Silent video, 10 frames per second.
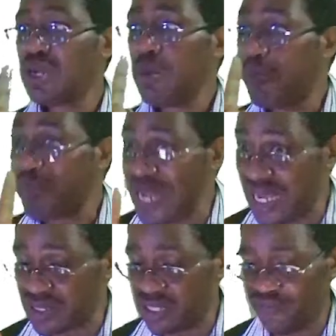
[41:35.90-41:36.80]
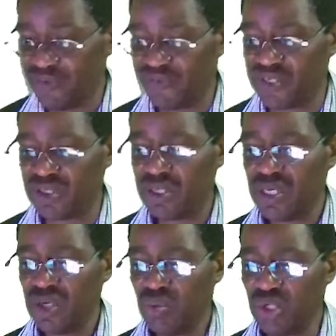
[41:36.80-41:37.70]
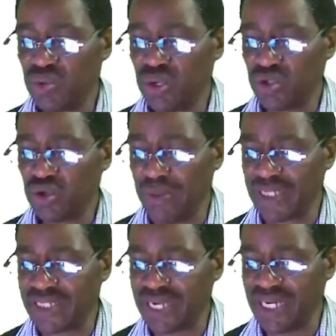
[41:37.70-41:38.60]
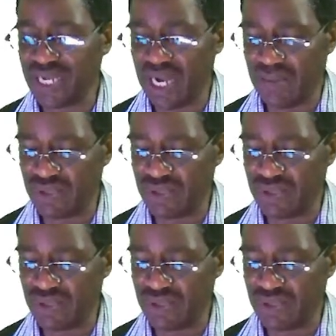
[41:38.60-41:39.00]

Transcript: plus the 50, which will automatically come